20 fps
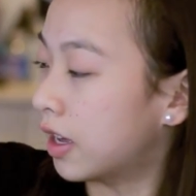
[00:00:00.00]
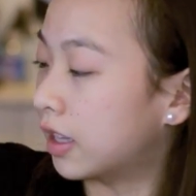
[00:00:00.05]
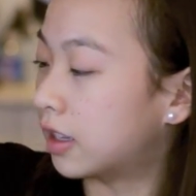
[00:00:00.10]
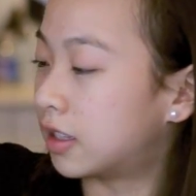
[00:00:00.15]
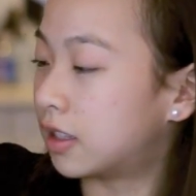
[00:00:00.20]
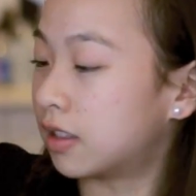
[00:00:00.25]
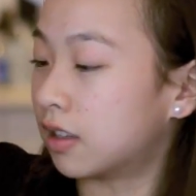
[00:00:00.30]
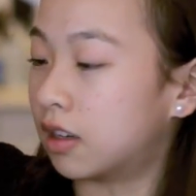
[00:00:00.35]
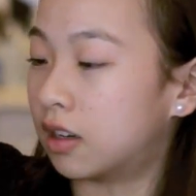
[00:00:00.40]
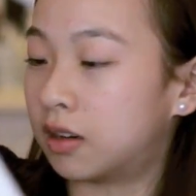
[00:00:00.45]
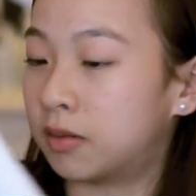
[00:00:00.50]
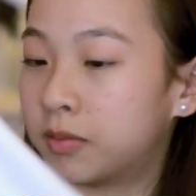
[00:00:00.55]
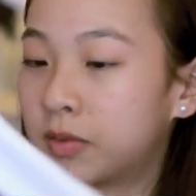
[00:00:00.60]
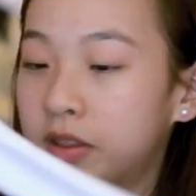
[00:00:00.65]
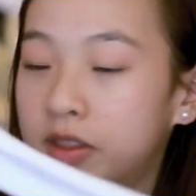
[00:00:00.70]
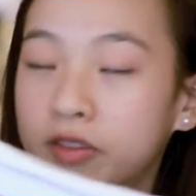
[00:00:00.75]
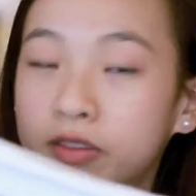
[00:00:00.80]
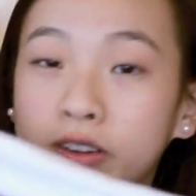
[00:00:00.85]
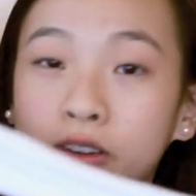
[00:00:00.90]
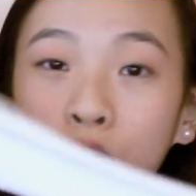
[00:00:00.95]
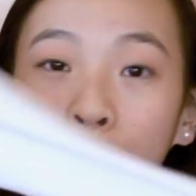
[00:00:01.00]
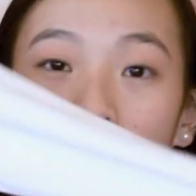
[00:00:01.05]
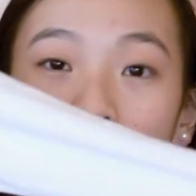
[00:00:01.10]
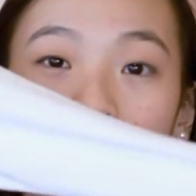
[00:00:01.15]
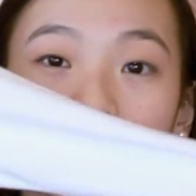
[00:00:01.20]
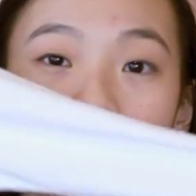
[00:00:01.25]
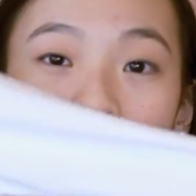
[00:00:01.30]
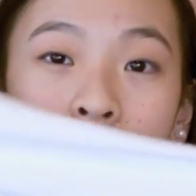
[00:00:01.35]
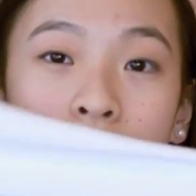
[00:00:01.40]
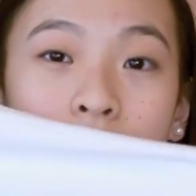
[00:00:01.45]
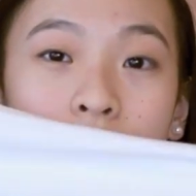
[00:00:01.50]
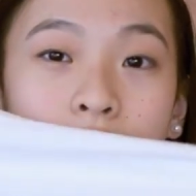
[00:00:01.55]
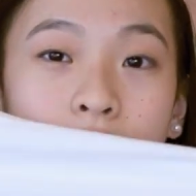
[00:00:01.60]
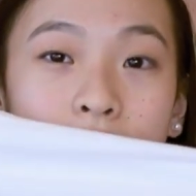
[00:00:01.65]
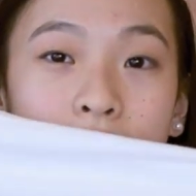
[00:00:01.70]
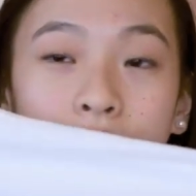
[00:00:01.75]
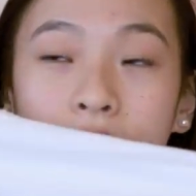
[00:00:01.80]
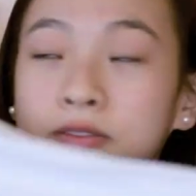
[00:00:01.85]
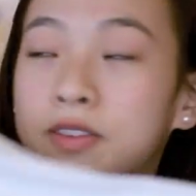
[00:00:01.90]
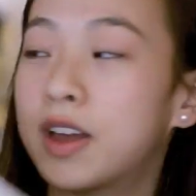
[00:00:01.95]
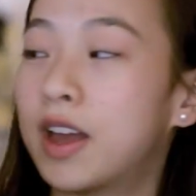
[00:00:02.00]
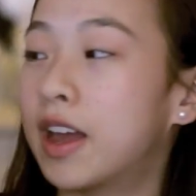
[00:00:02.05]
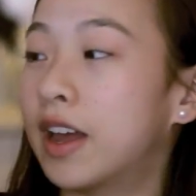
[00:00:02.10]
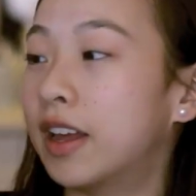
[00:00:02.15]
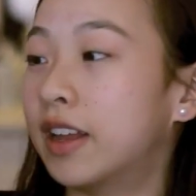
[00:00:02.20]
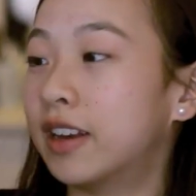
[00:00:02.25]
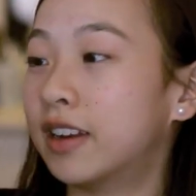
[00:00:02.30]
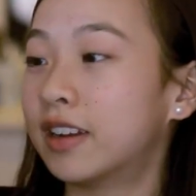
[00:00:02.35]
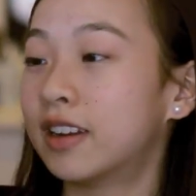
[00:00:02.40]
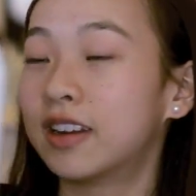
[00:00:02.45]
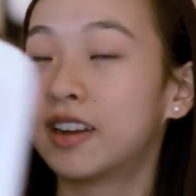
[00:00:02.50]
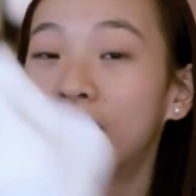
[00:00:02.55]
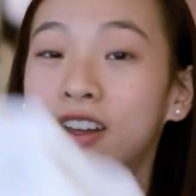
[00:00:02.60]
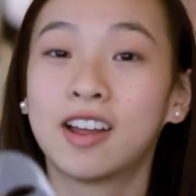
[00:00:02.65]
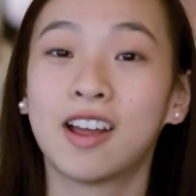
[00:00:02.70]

it's um, a three quarter sleeve, and